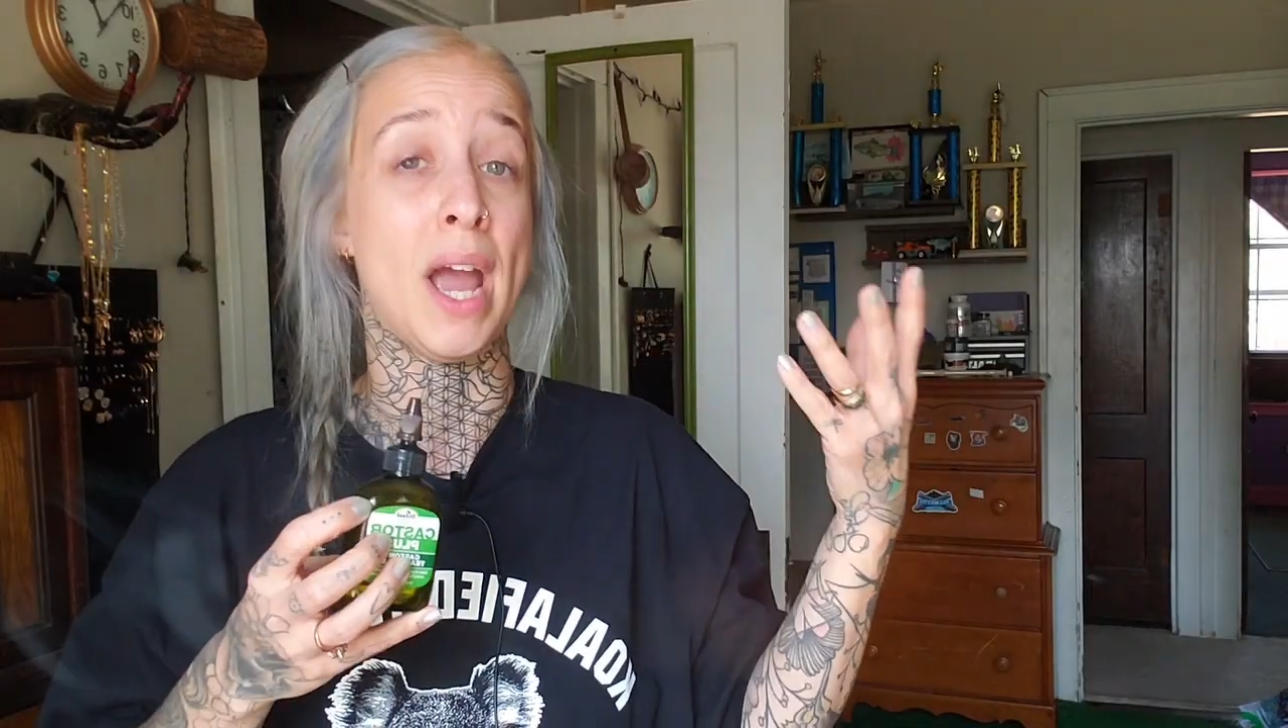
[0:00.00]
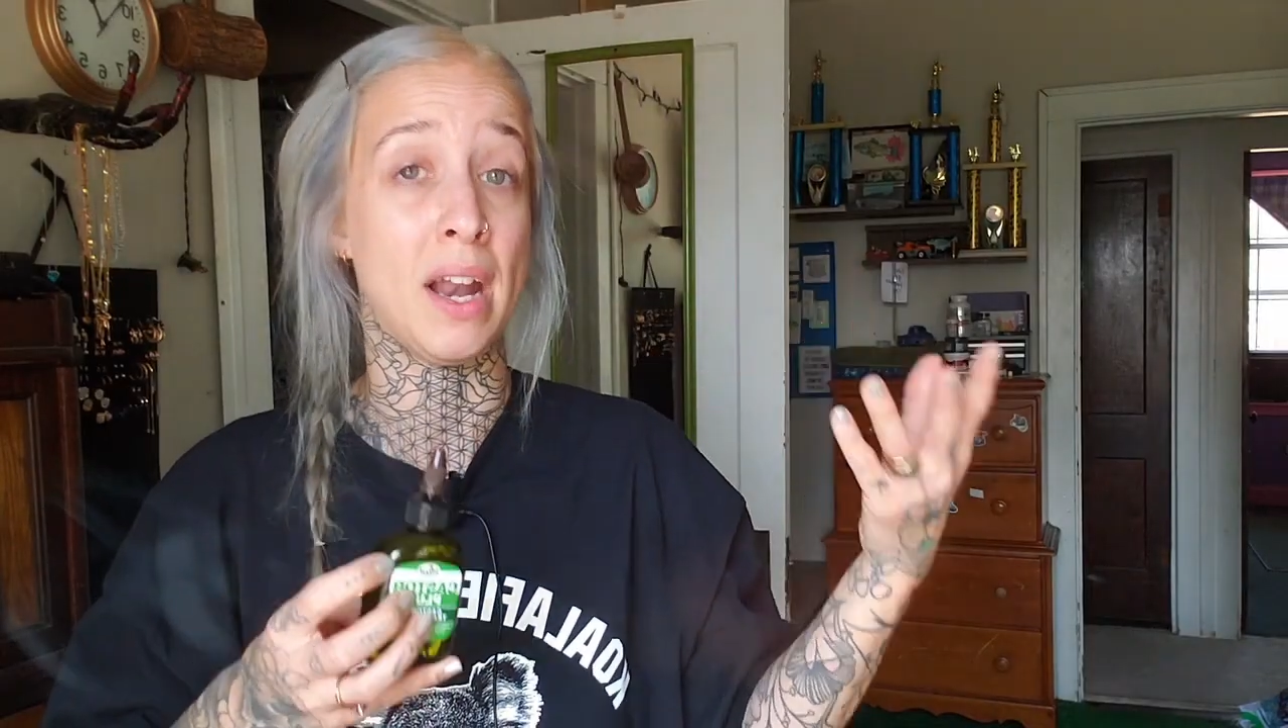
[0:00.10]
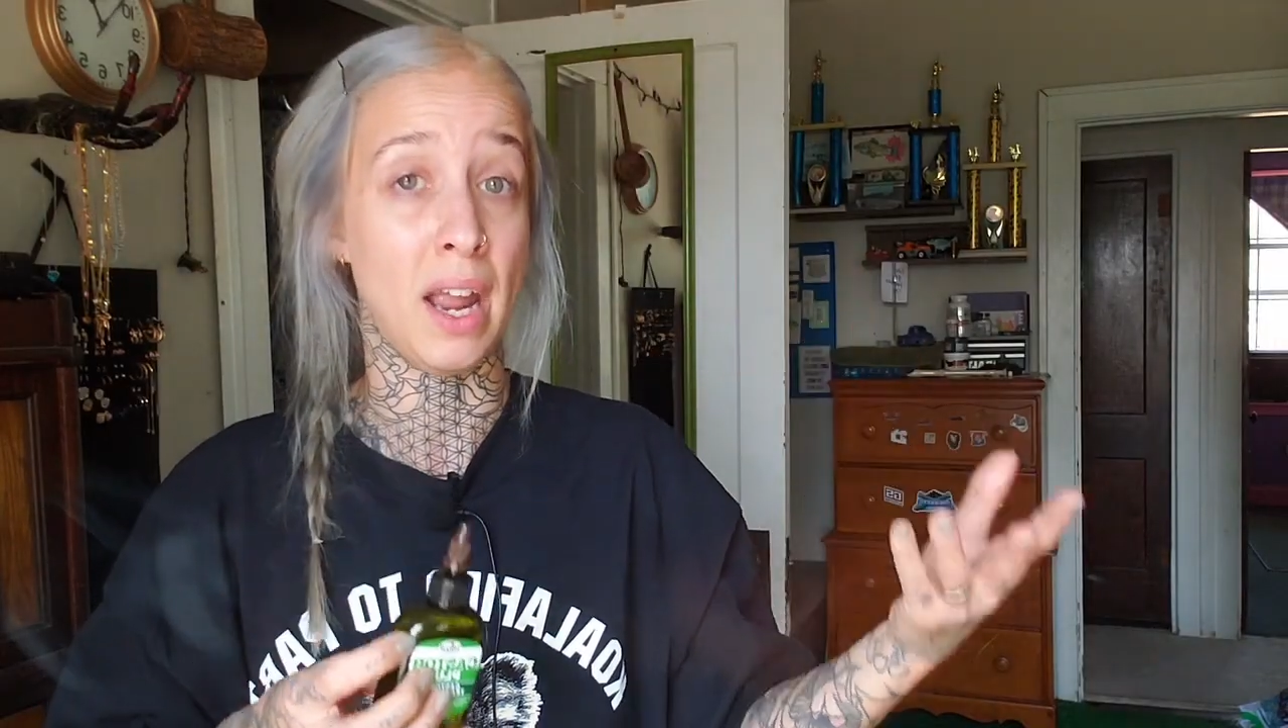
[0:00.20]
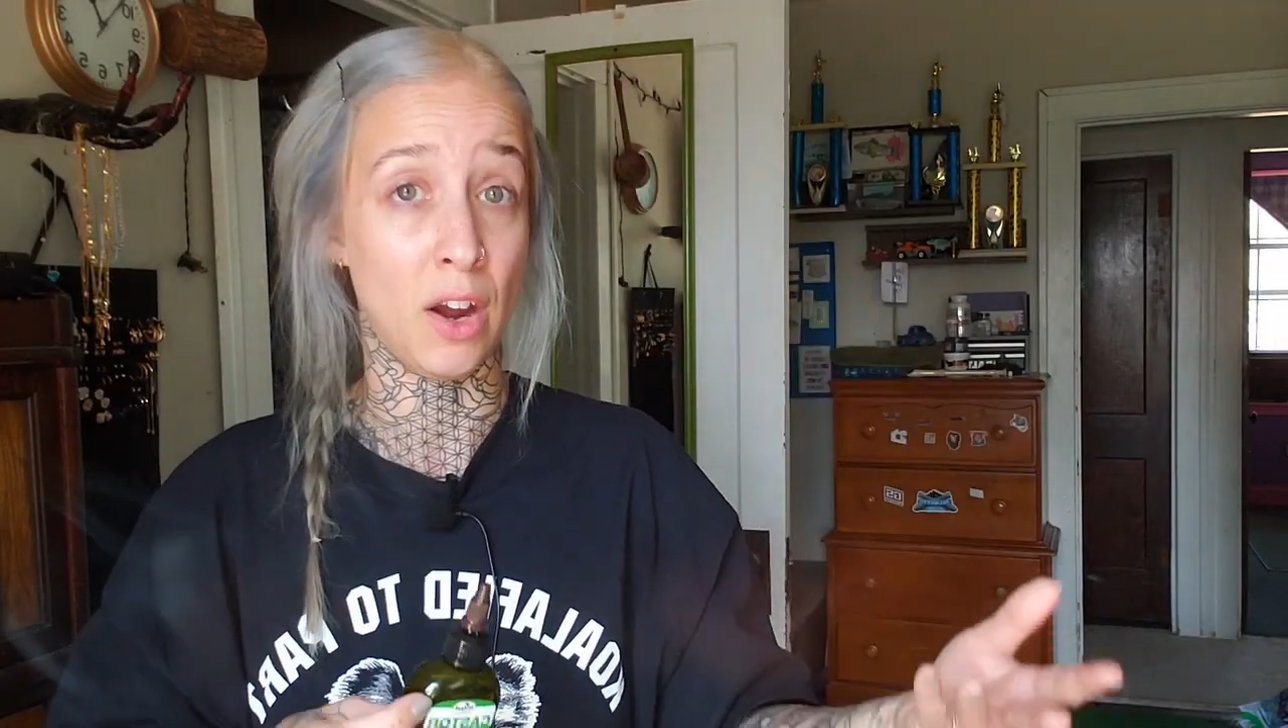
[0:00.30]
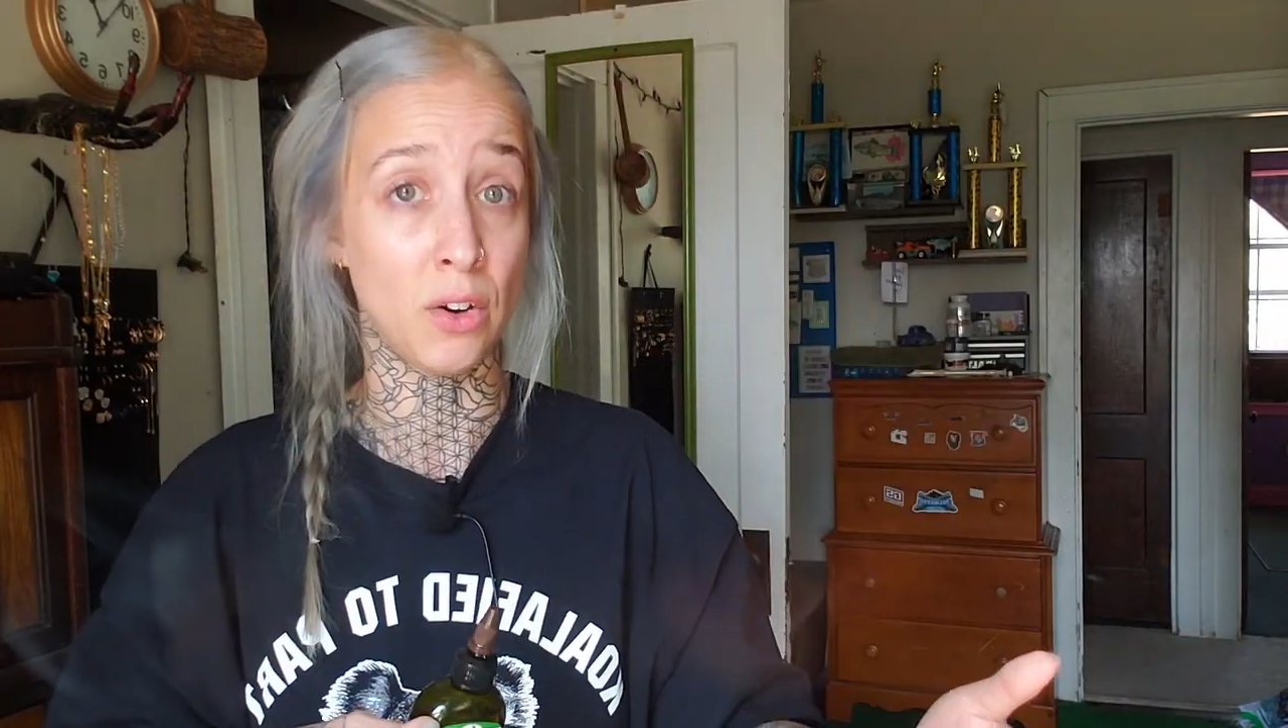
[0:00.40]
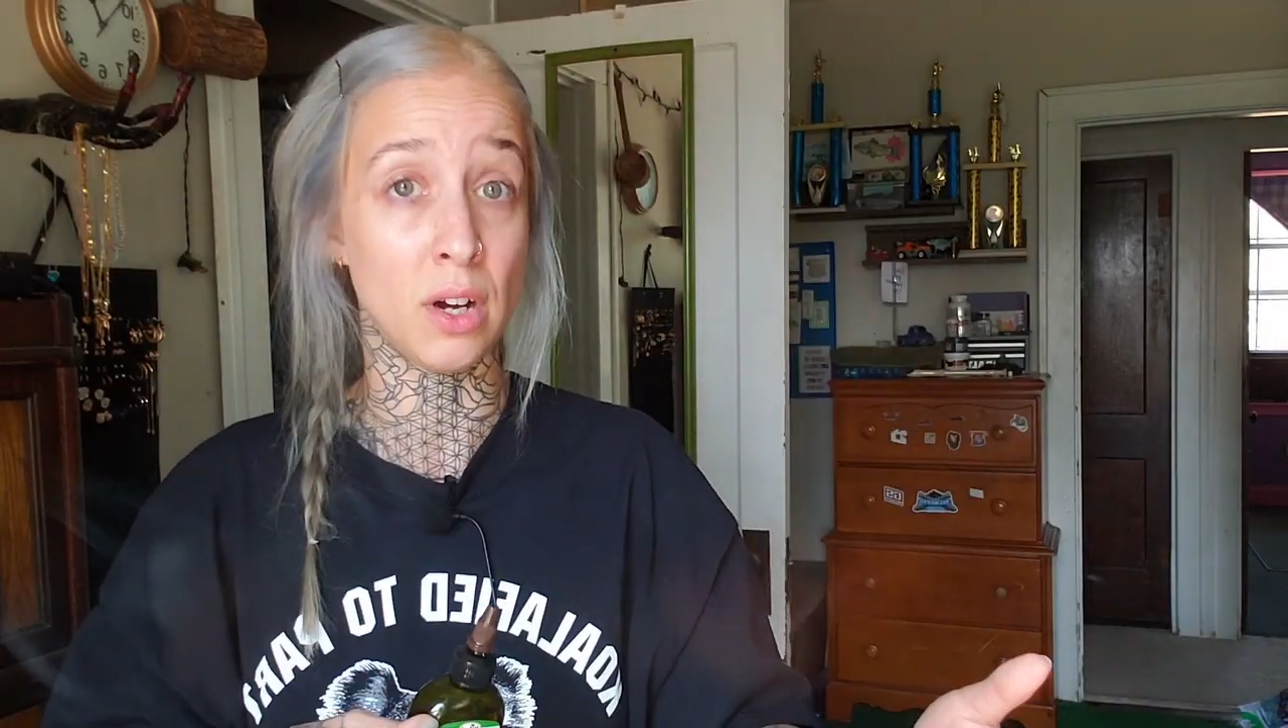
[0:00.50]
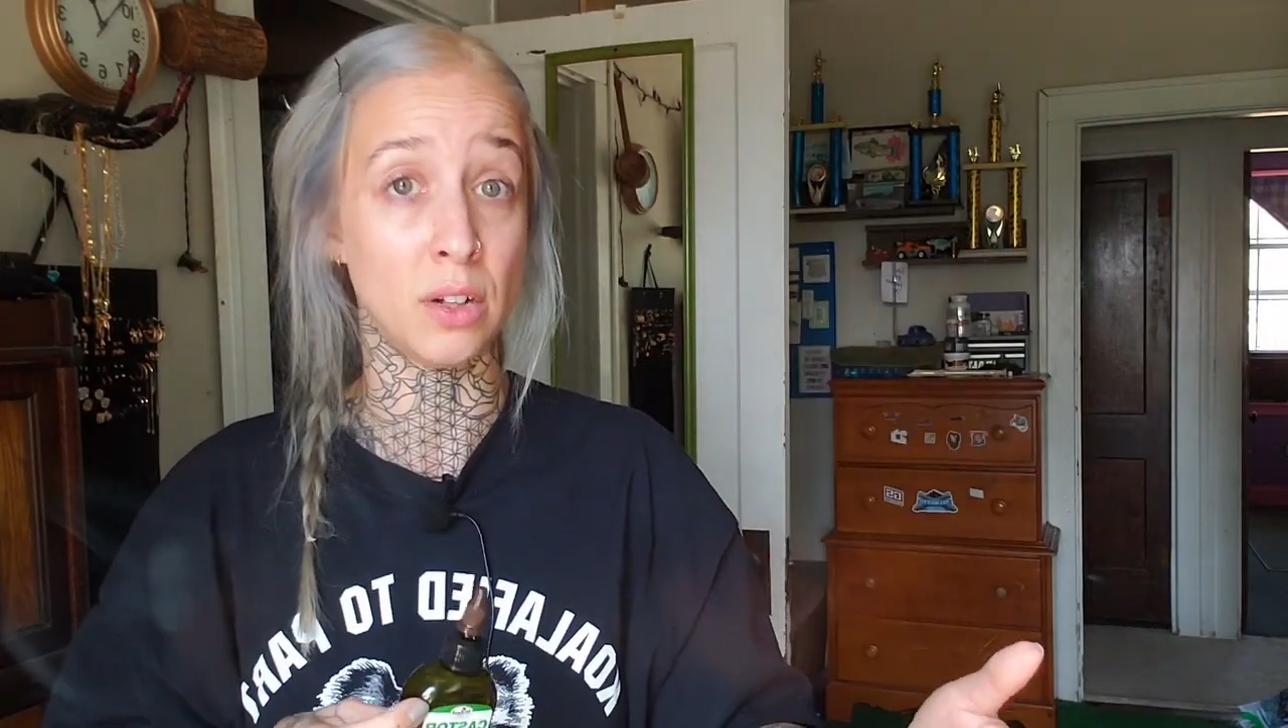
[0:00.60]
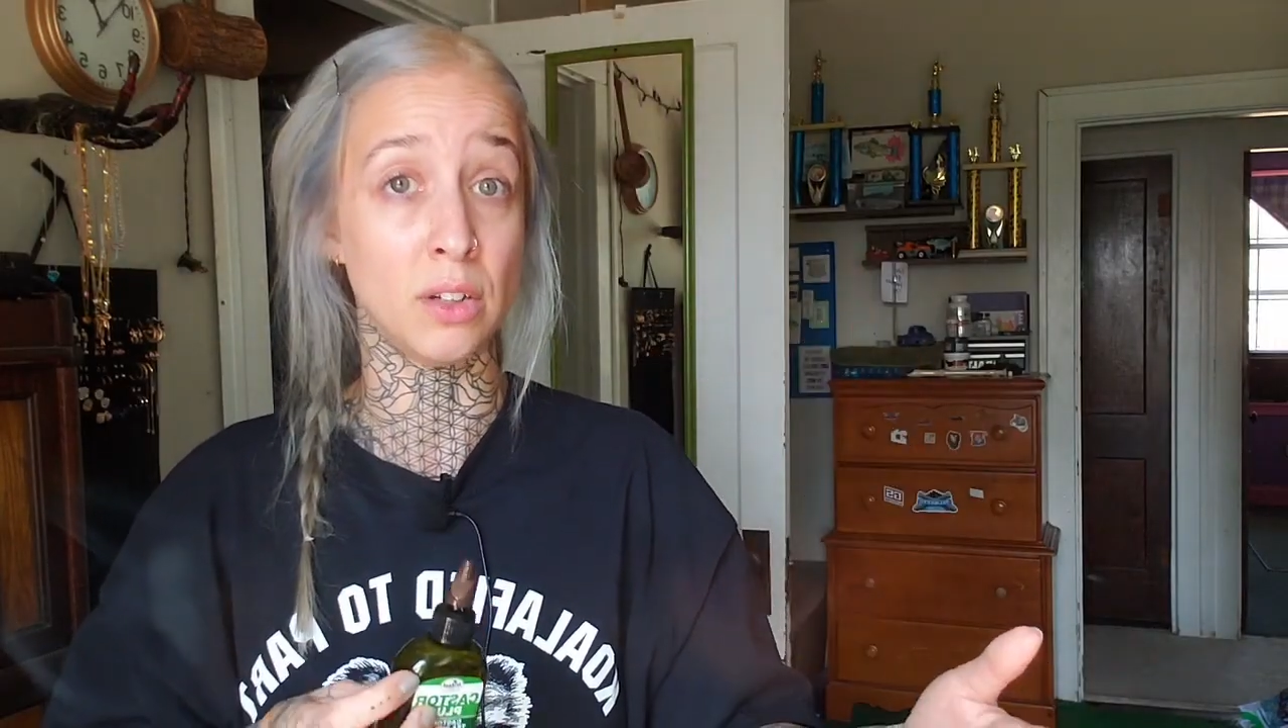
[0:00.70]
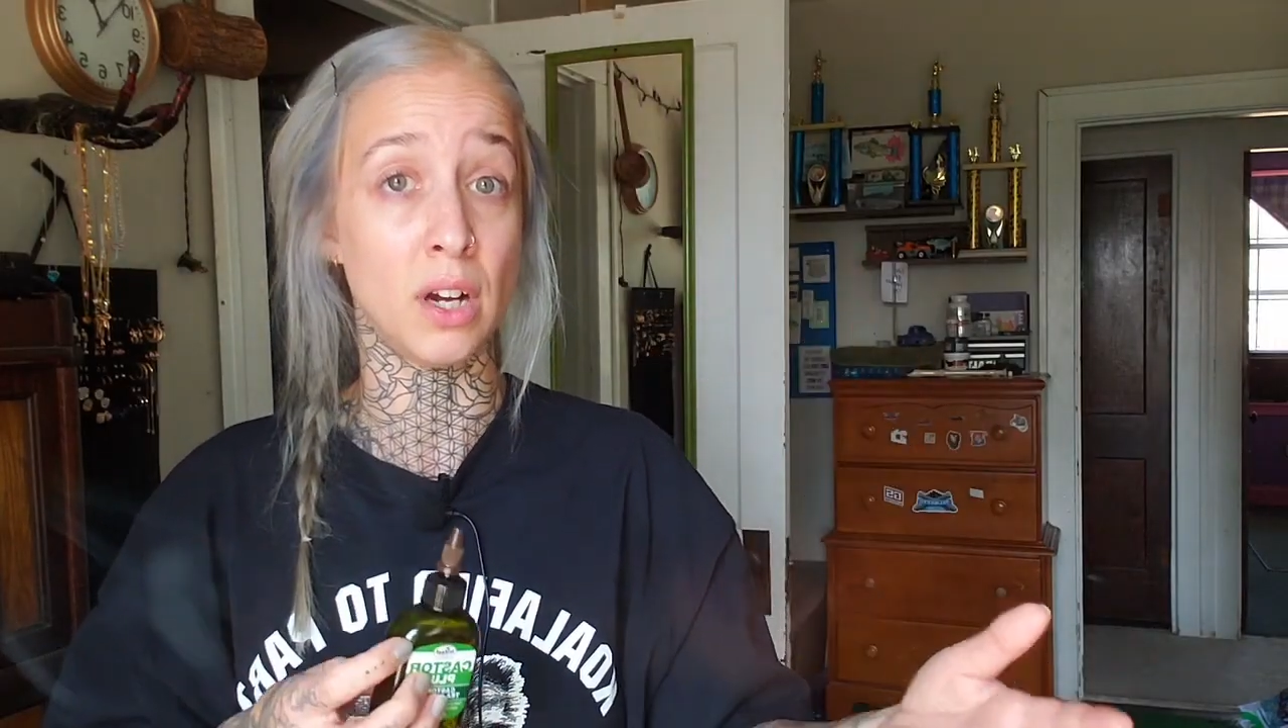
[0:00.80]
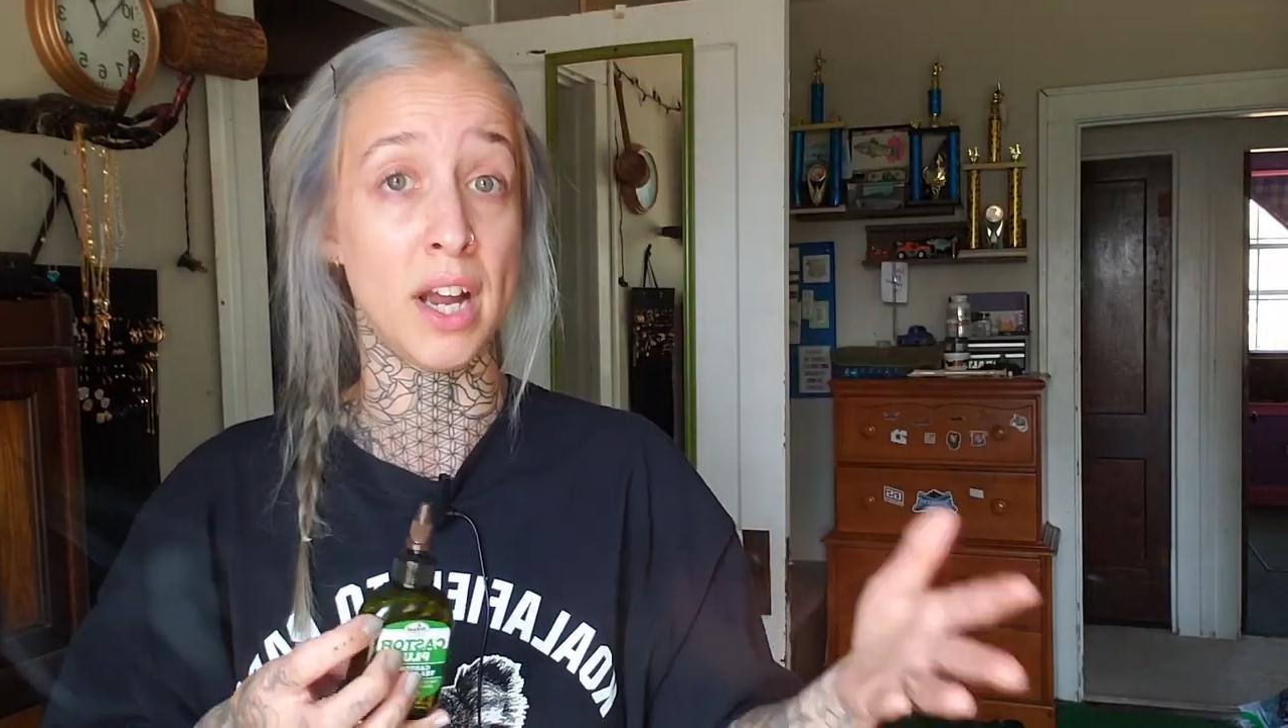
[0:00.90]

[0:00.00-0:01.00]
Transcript: add hair color.